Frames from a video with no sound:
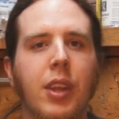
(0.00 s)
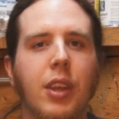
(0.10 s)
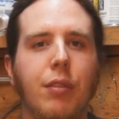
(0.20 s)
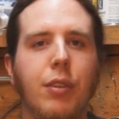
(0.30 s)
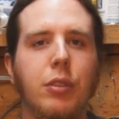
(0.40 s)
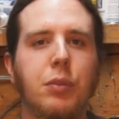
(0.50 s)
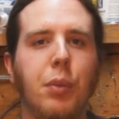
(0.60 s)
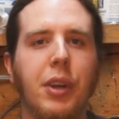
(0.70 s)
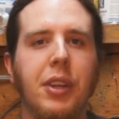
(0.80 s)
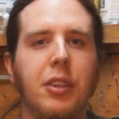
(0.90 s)
If you
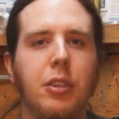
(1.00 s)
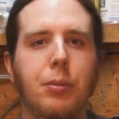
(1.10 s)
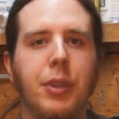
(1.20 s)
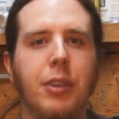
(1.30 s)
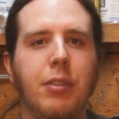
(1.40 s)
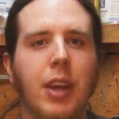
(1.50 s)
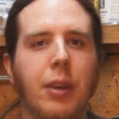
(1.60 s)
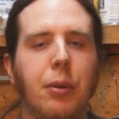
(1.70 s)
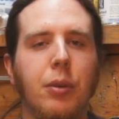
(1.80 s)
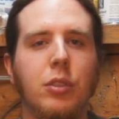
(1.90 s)
spray a little bit of
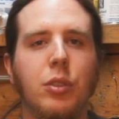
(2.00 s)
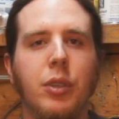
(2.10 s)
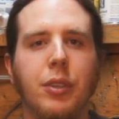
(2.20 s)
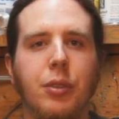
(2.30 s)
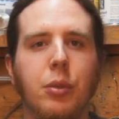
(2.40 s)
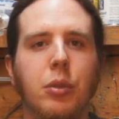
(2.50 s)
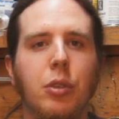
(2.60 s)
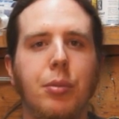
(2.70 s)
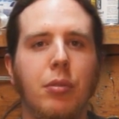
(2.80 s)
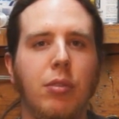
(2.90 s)
that orange oil through an
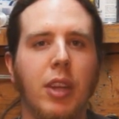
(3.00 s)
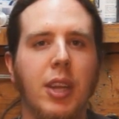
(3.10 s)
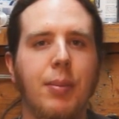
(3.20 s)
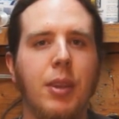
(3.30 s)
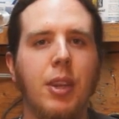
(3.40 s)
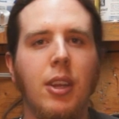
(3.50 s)
open flame,